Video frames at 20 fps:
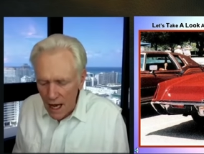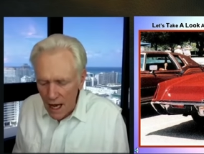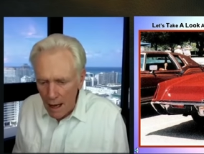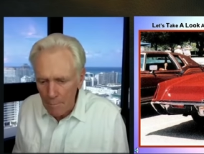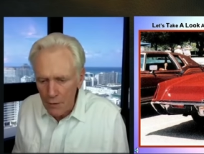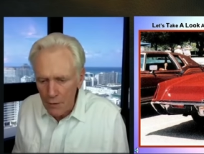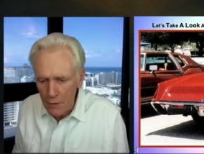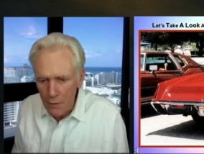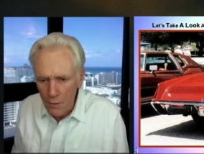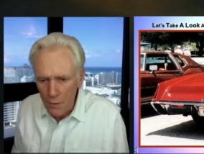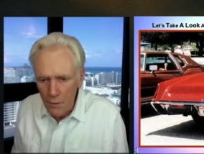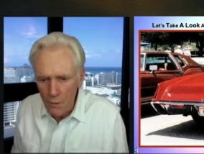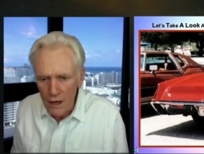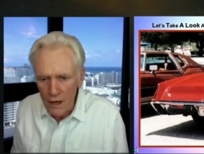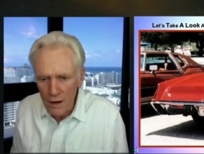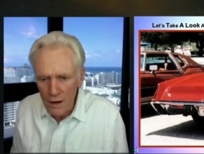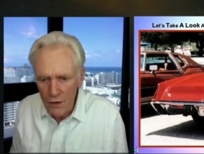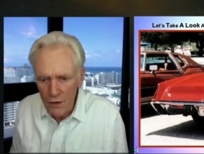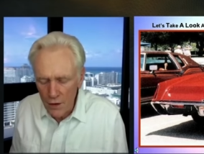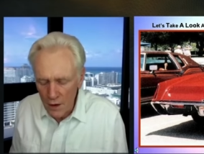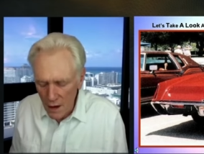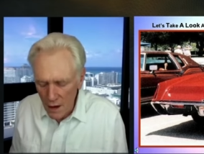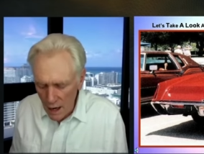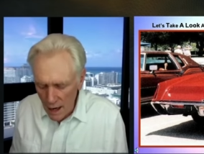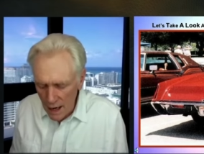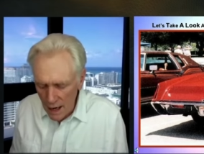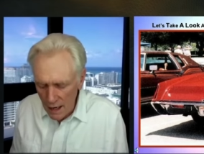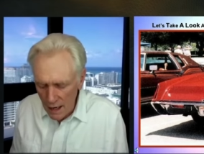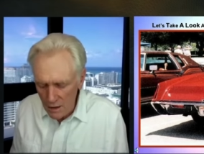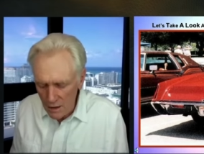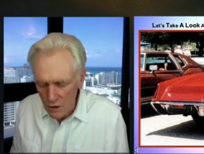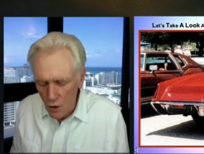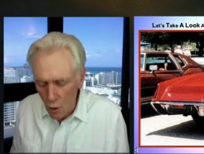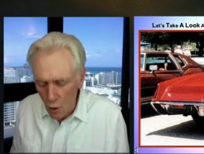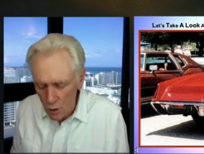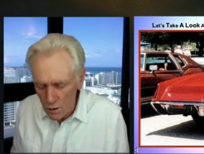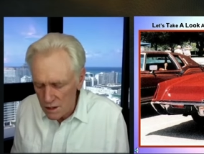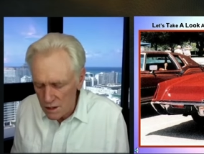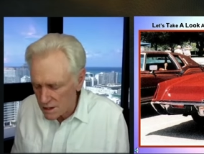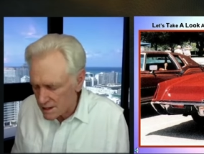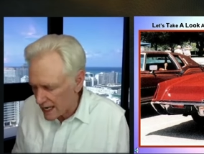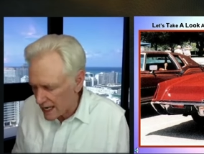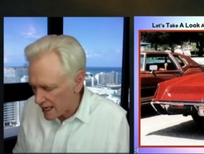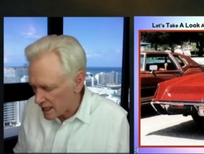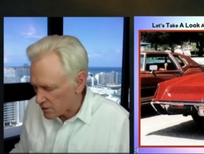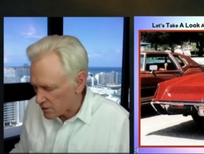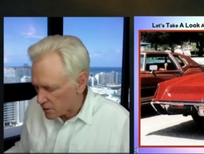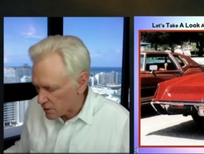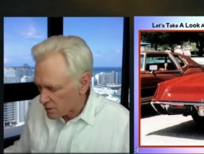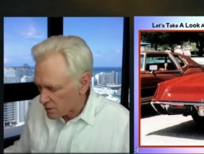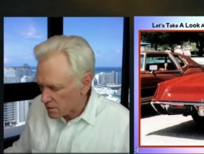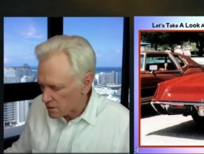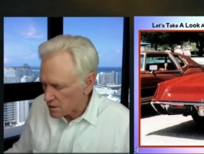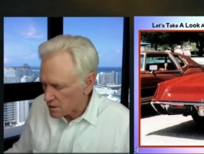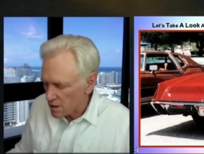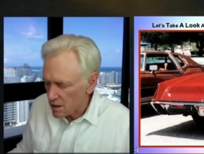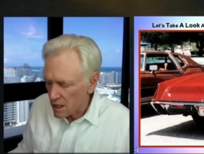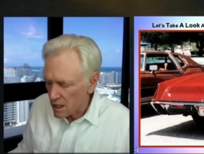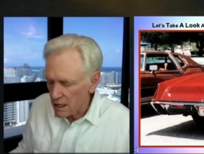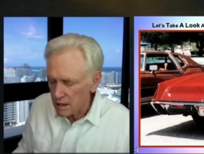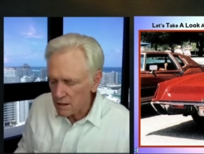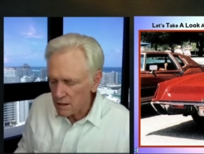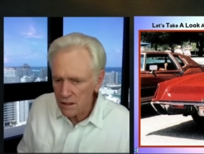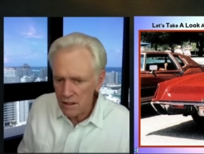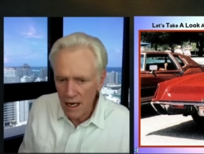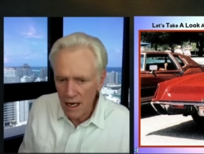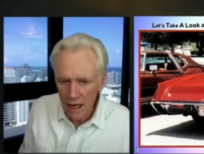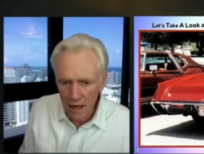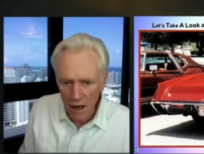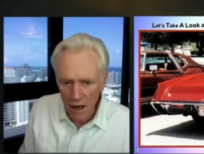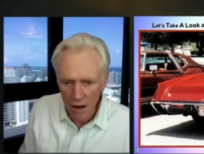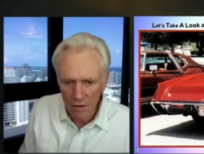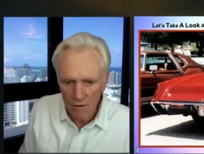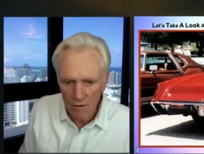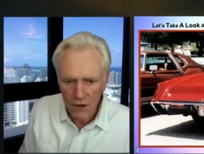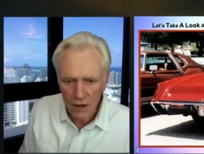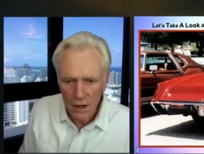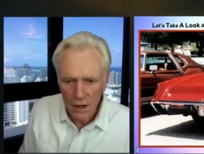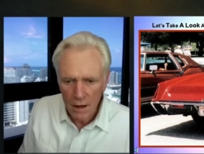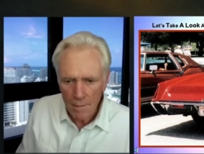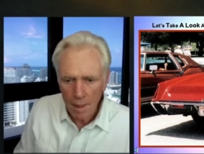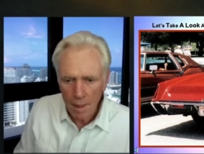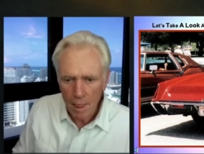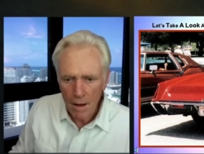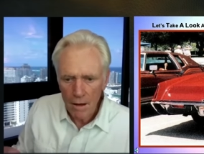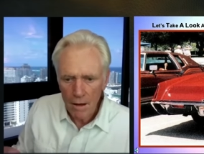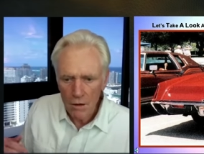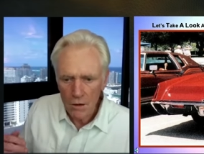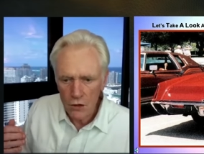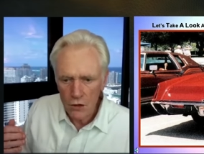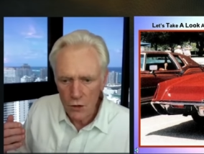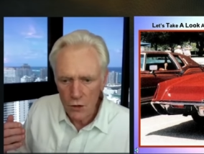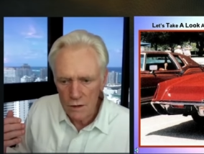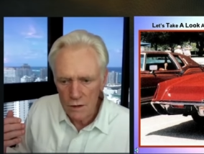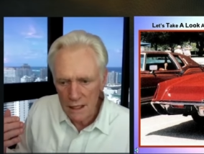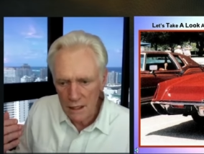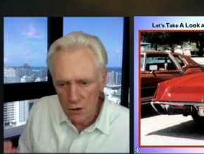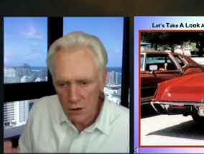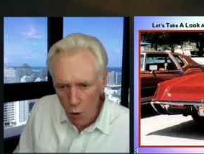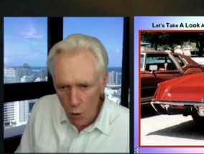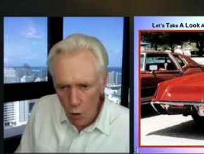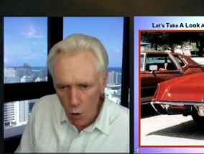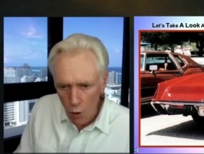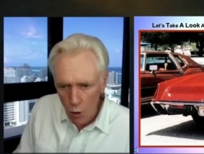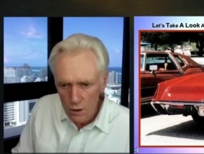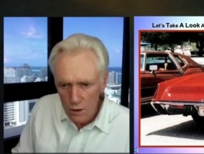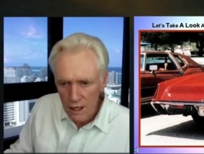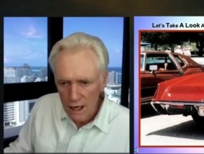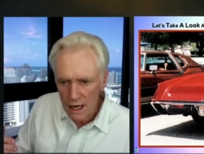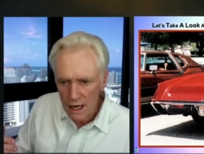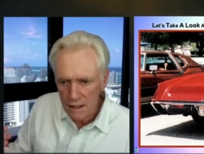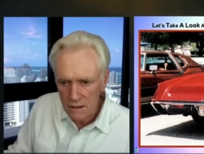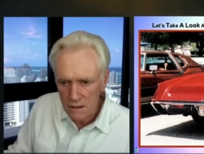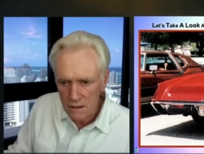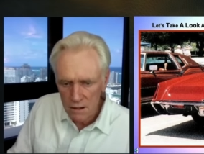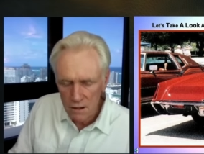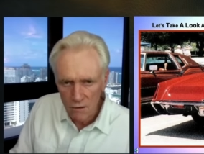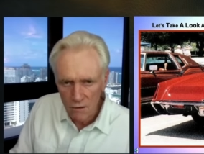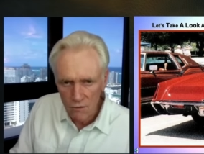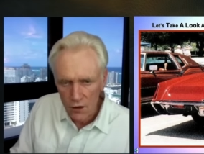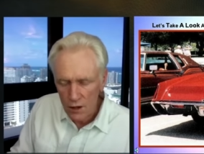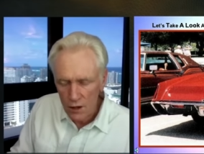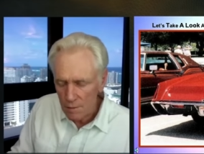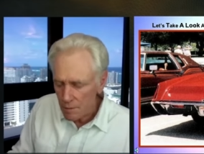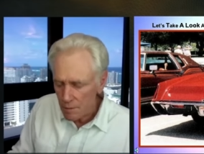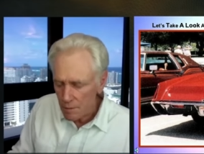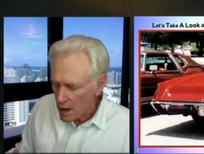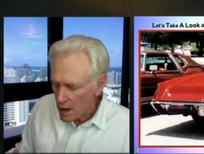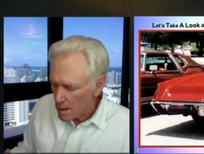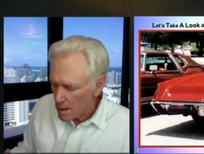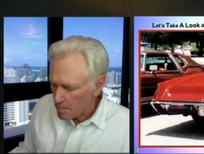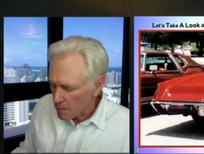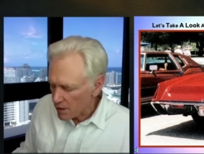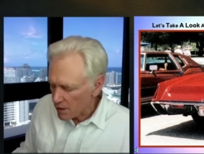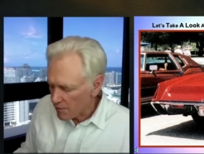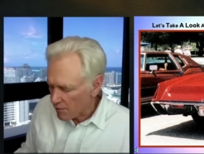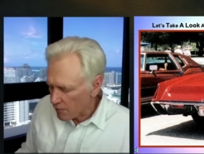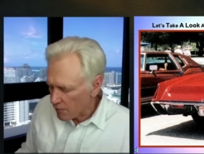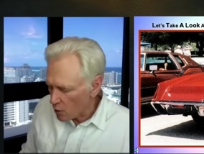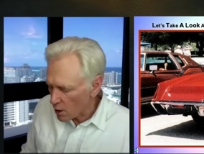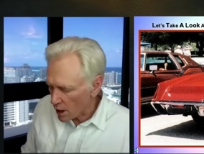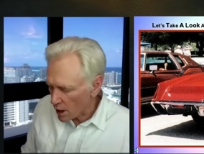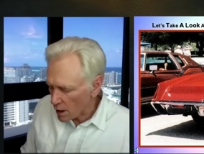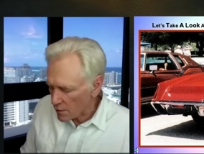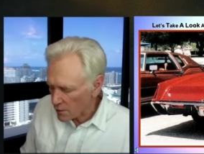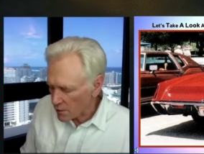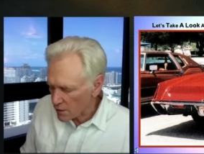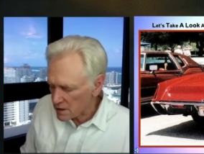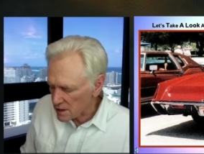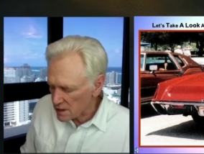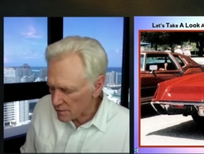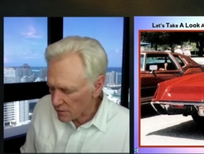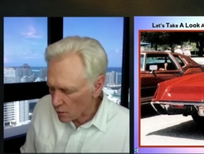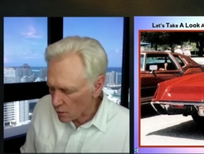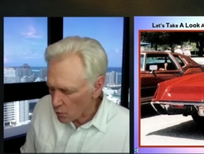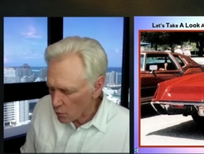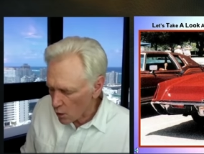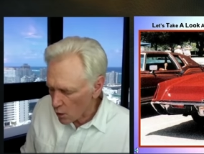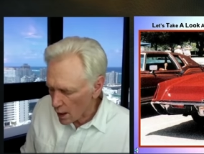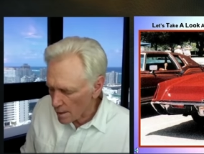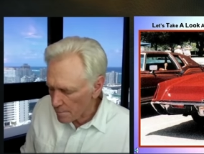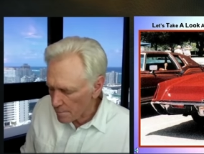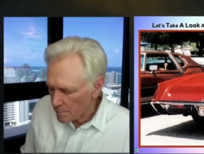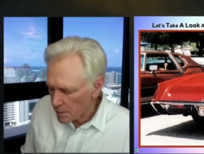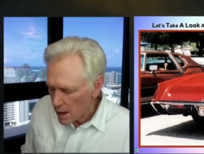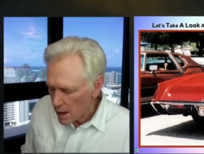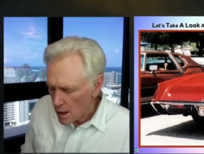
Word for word: up with uh, gold standards instead of using gold and silver. Before the Civil War,